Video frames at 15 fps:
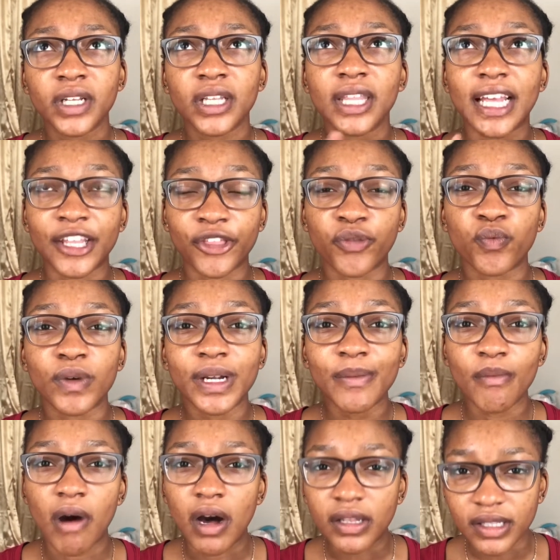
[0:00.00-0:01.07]
like 3
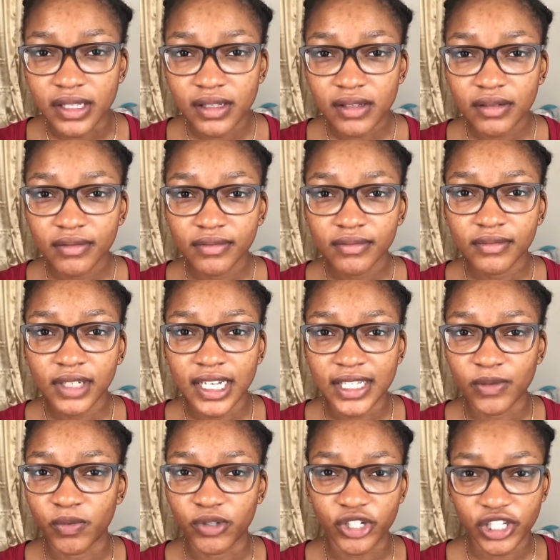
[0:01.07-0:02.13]
months
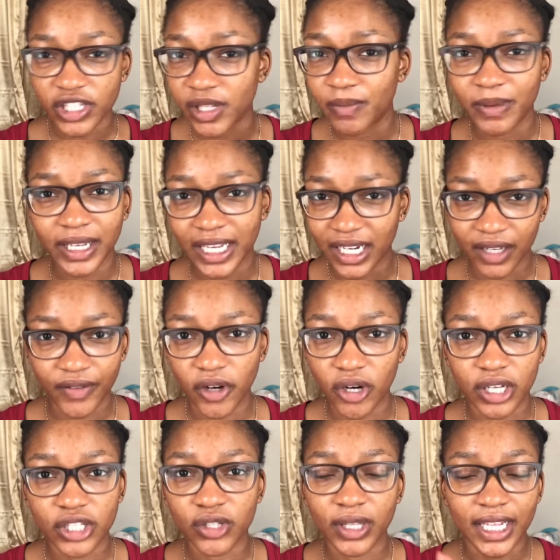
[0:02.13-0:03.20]
because we're just the beginning of
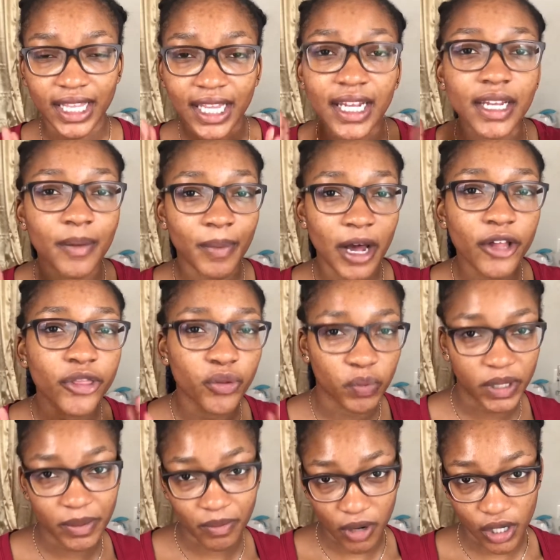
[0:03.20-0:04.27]
August. So like about
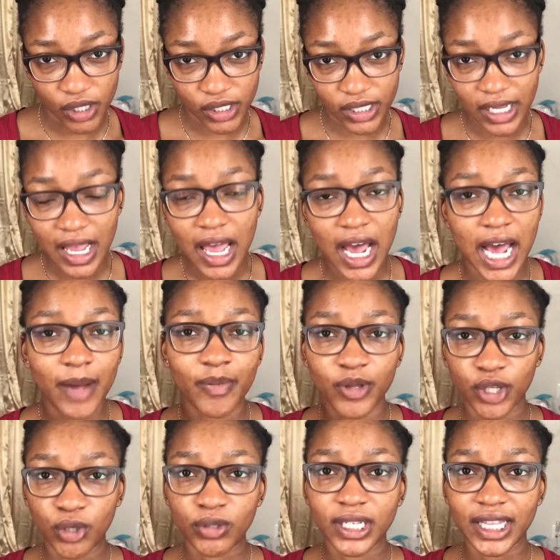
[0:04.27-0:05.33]
3 months I've
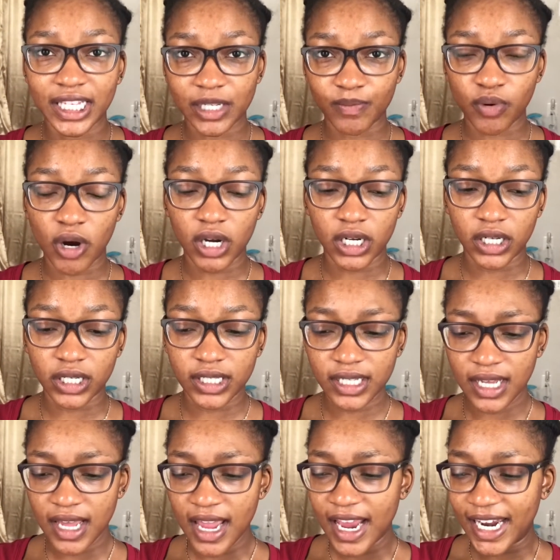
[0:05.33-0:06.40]
been using this product
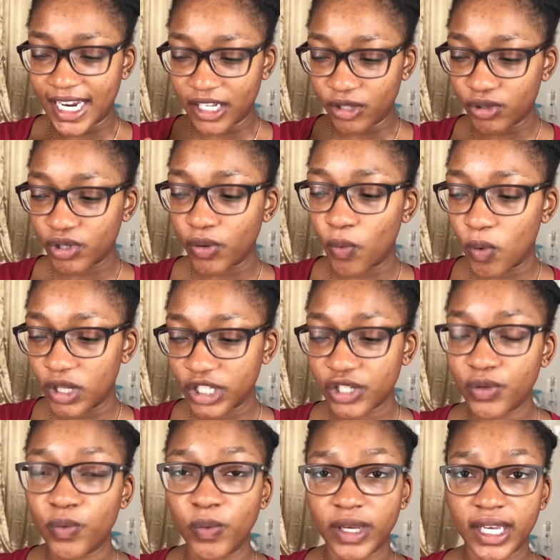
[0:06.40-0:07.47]
and I use it once
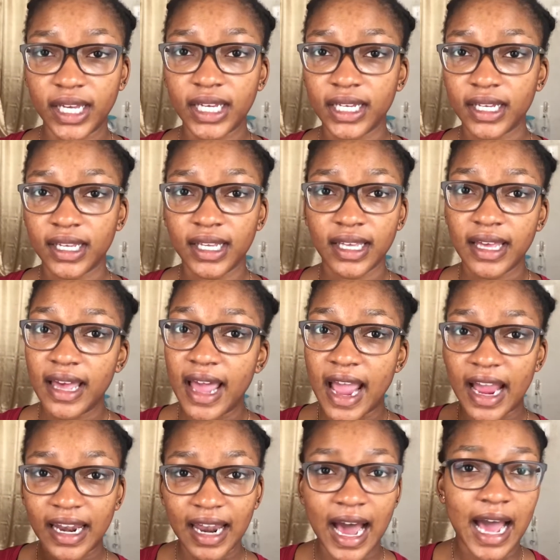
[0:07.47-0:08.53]
a week.
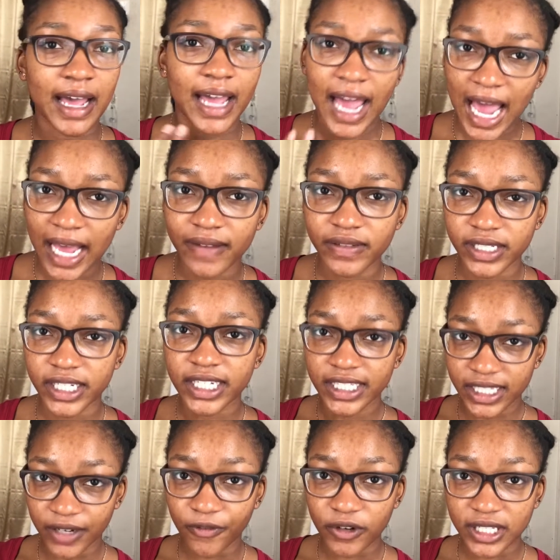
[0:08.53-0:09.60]
And I have seen a
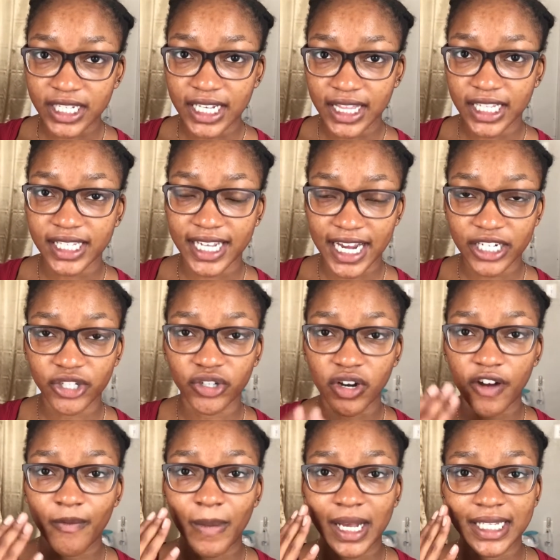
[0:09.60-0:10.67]
difference in the texture
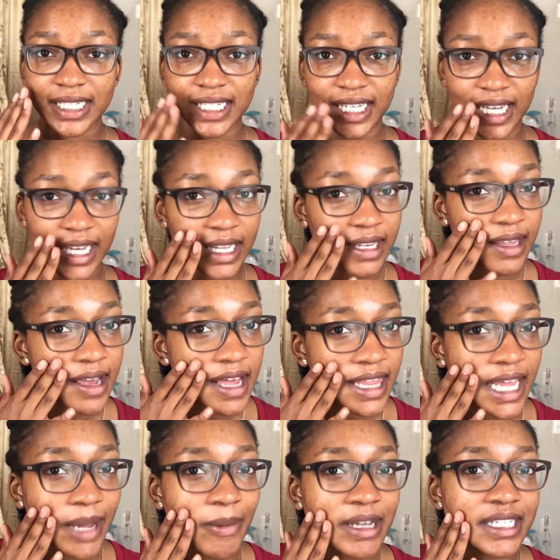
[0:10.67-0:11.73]
of my skin.
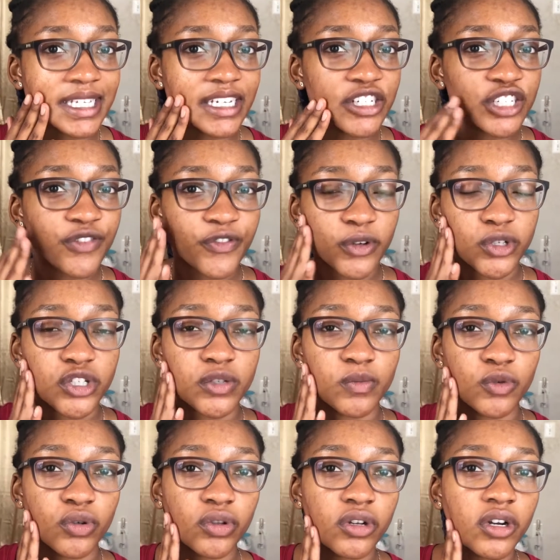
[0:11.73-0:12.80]
Like my skin just feels
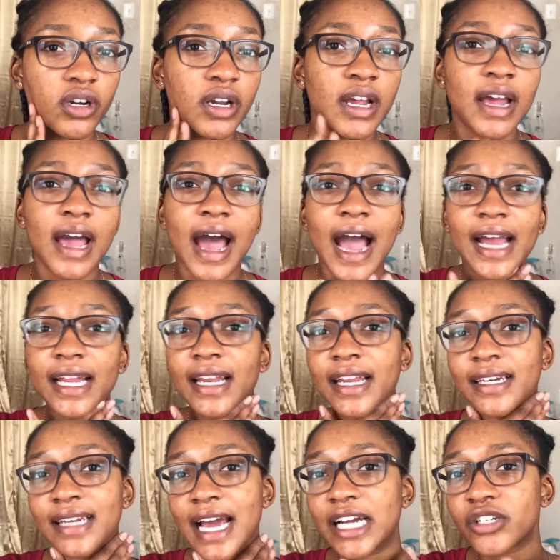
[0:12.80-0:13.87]
smoother. I
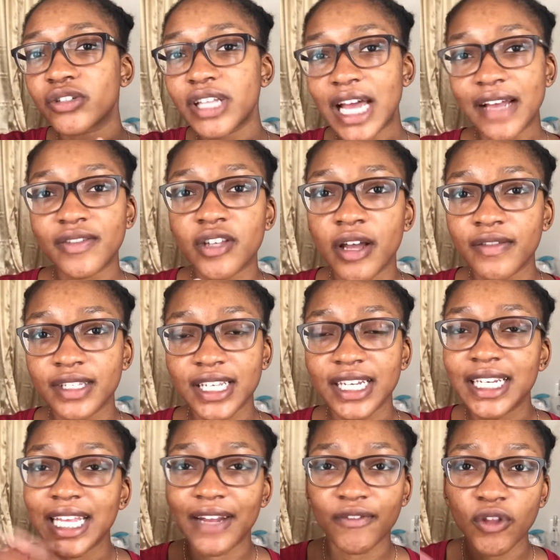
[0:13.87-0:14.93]
naturally have soft
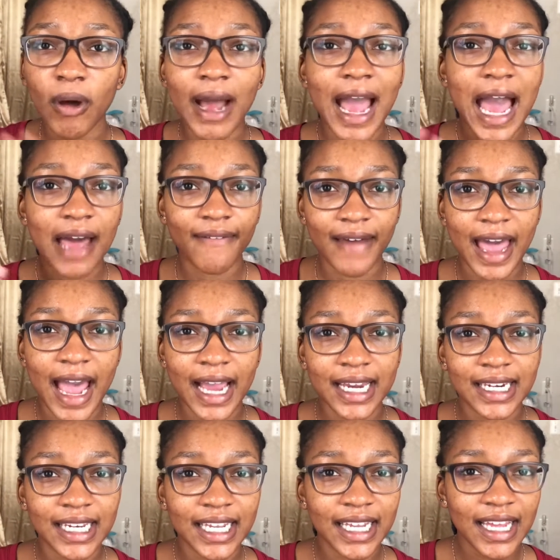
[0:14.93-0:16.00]
skin even though I have
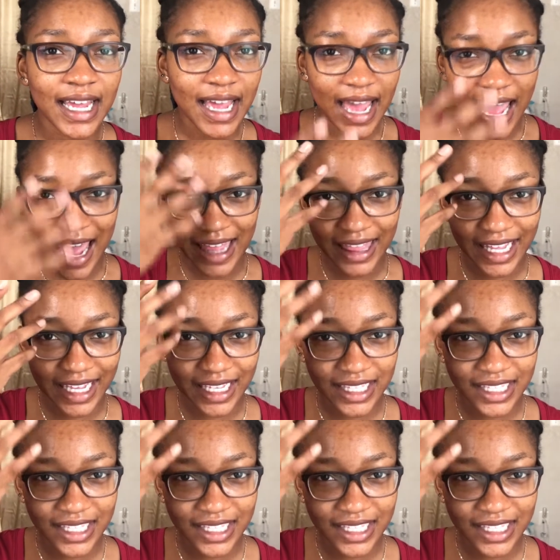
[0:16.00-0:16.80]
acne and like